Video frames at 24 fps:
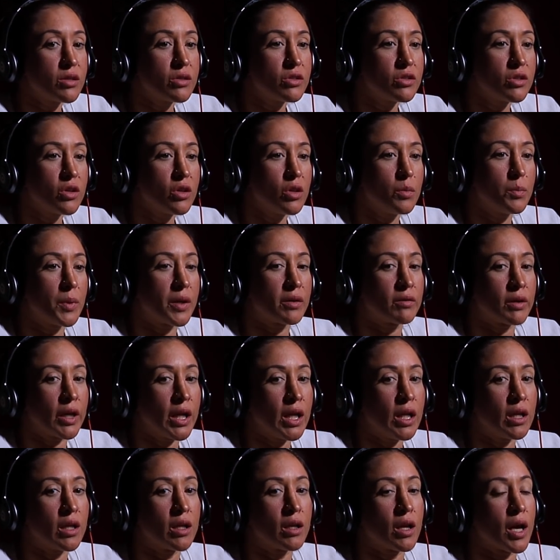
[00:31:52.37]
to show up at
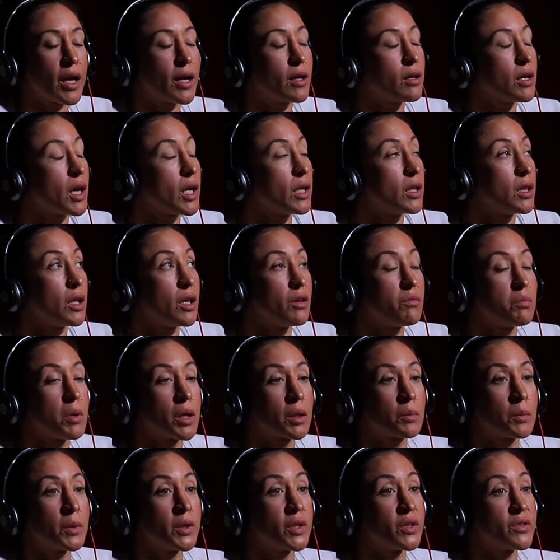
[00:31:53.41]
Rain, and I love
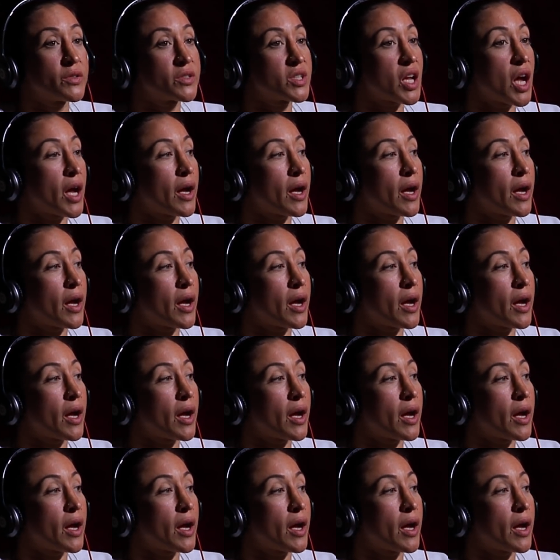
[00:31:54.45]
Mark Munoz.